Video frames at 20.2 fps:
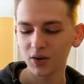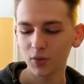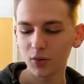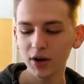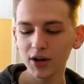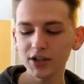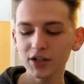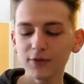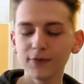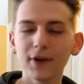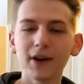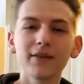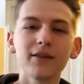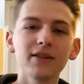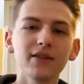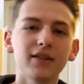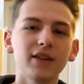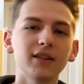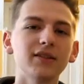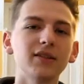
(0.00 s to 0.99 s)
what is your
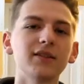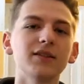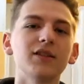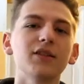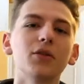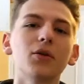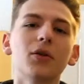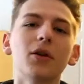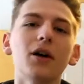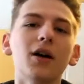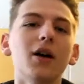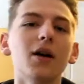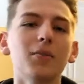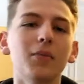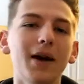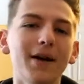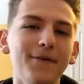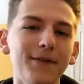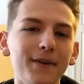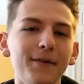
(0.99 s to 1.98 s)
favorite thing to do?
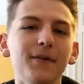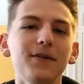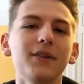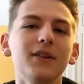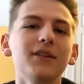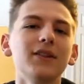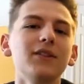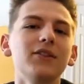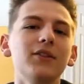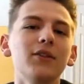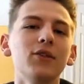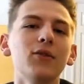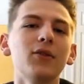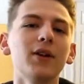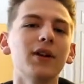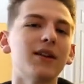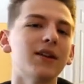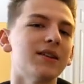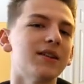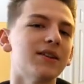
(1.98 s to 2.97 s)
My favorite thing to do
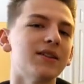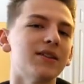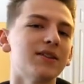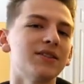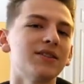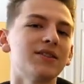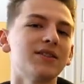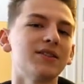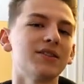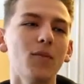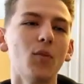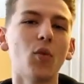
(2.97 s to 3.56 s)
is